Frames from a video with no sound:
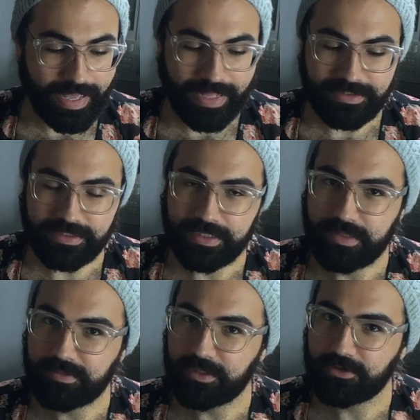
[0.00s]
had to
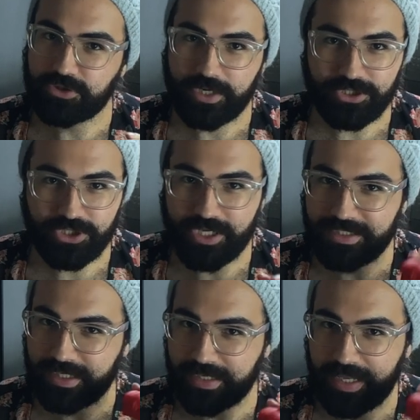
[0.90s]
keep the little treasure
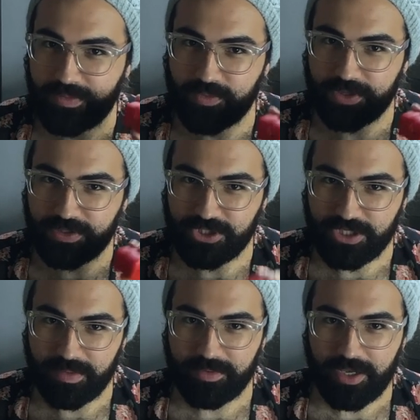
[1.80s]
chest that came with the
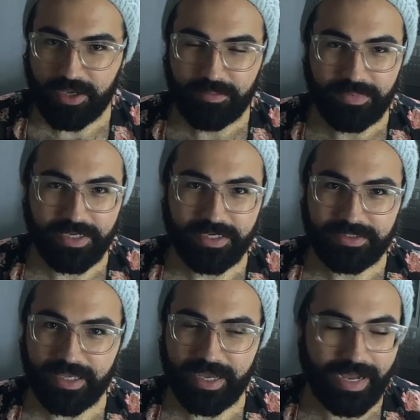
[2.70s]
ship because
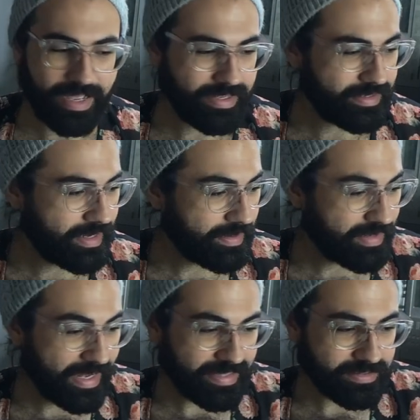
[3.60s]
I, I, I
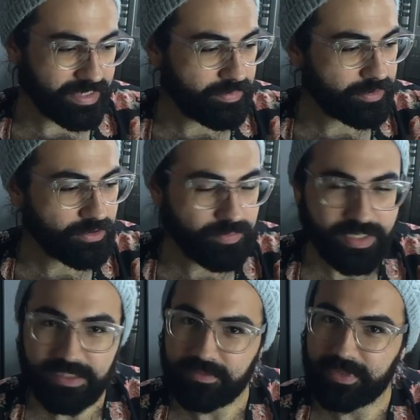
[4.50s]
had to keep a little
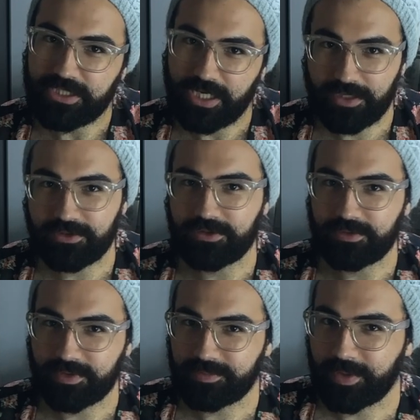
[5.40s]
piece of my childhood
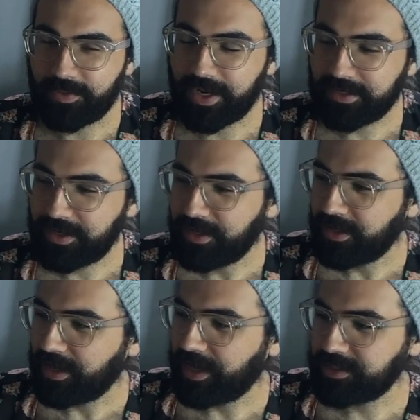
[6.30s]
with me, right?
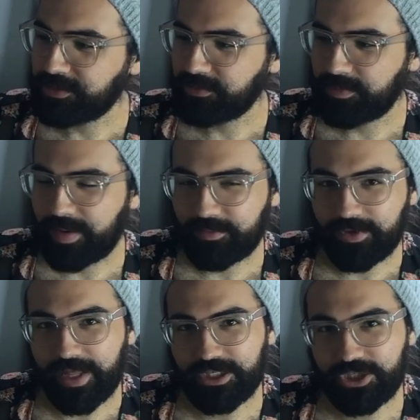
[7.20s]
I had to remember
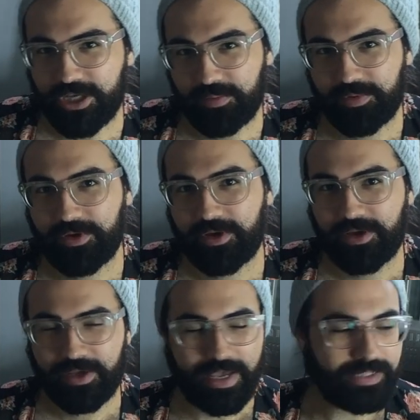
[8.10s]
that ship.
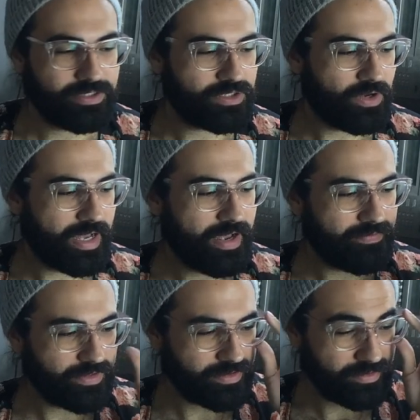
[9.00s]
And so I
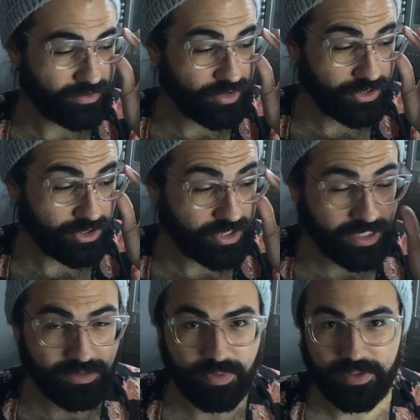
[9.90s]
have the treasure
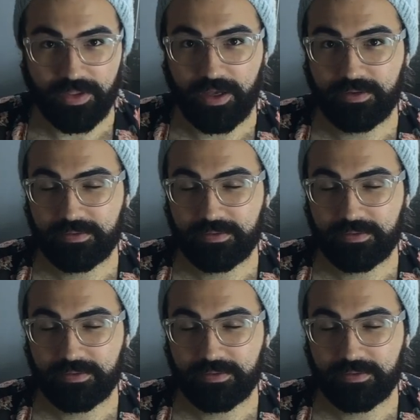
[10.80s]
chest with uh,